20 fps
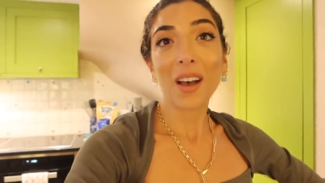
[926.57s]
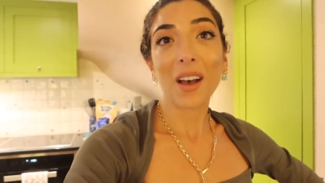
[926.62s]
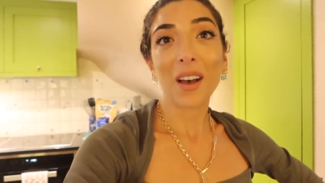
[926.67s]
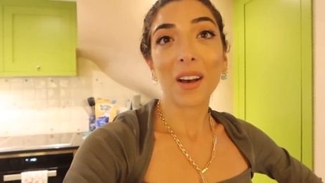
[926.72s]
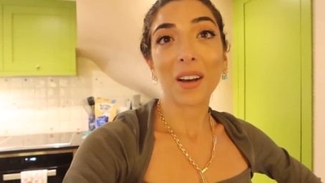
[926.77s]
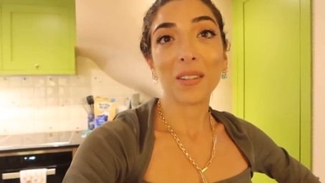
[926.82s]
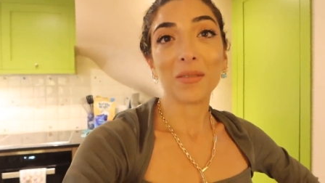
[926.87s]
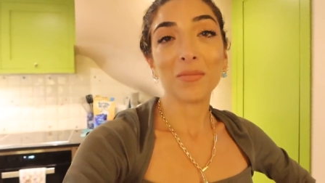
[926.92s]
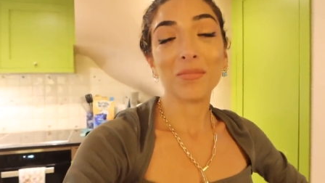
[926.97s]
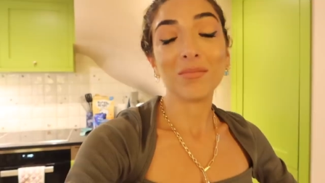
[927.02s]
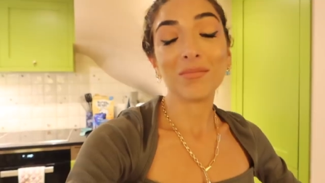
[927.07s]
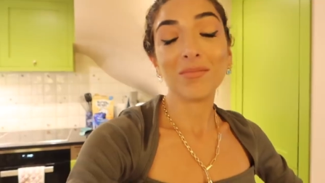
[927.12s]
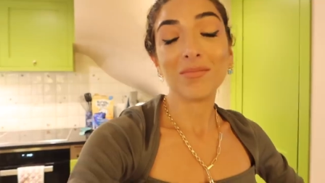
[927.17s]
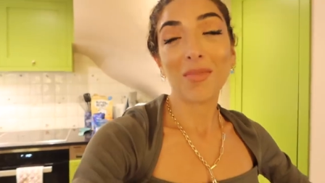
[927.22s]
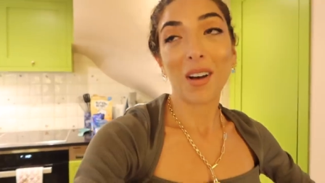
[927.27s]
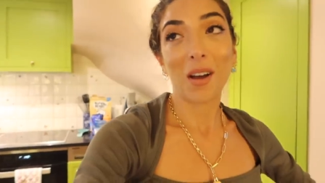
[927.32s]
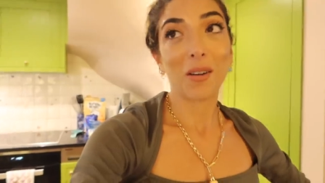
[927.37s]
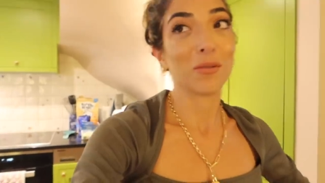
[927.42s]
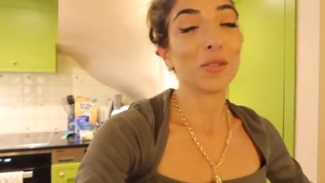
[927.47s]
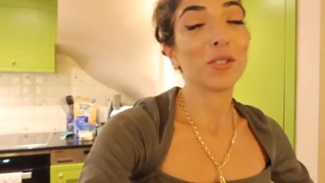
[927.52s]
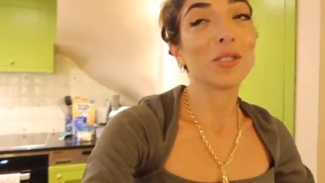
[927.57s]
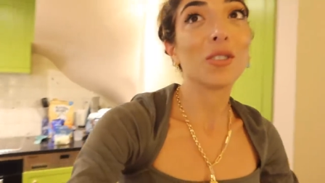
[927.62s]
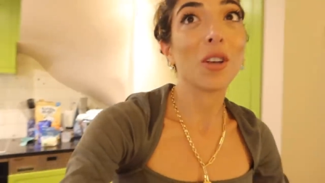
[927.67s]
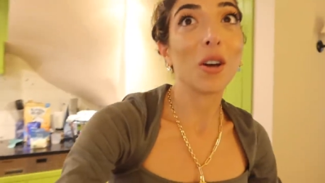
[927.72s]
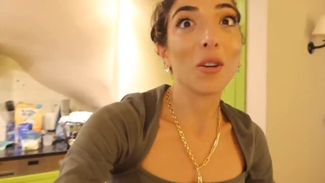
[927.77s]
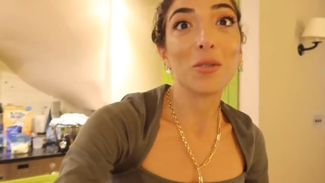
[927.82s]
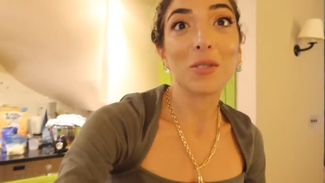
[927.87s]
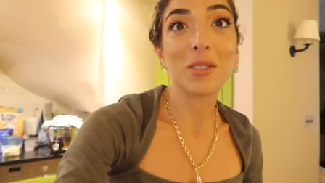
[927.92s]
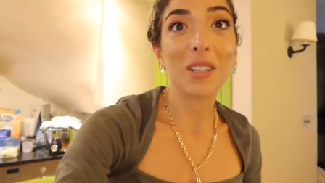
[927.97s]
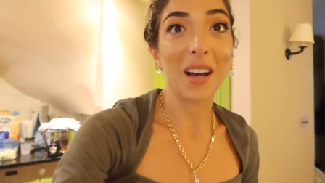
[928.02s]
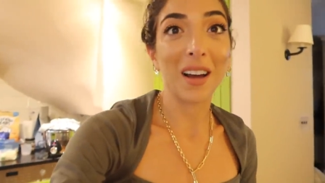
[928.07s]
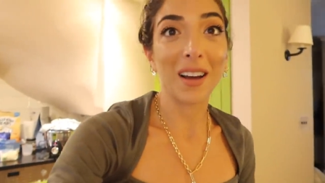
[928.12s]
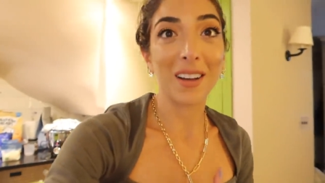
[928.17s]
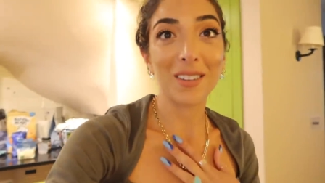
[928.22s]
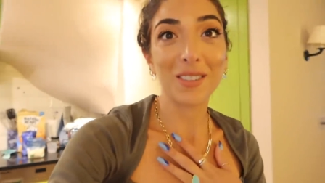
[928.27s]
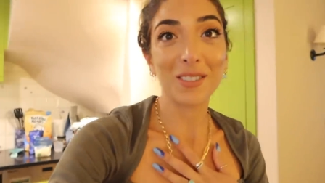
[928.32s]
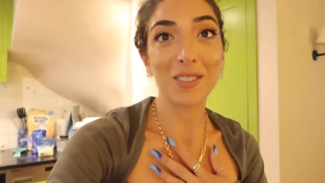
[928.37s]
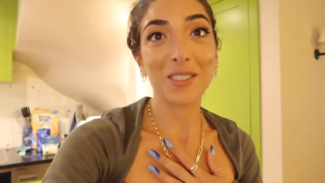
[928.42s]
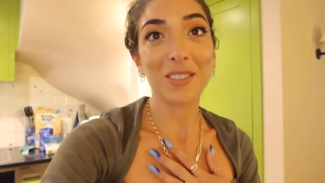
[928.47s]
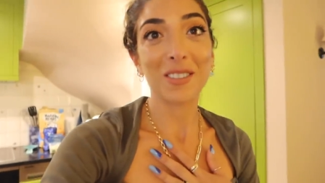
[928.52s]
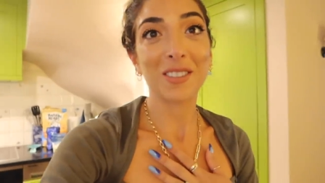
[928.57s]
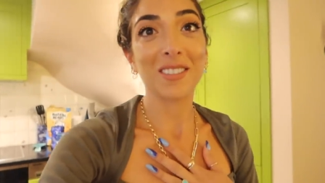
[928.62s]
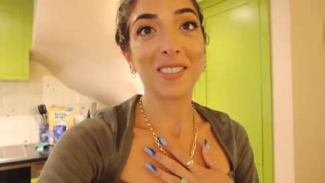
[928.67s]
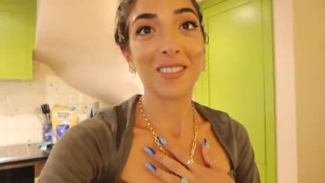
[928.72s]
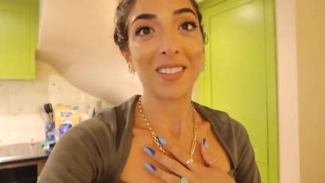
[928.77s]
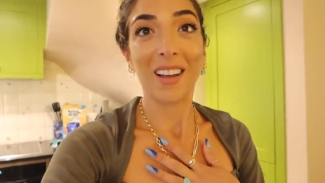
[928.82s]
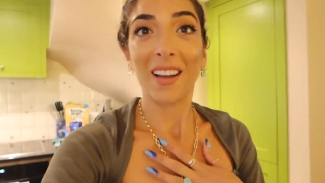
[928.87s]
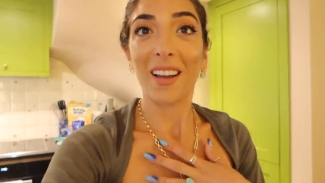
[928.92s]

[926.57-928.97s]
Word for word: Um, I was so touched.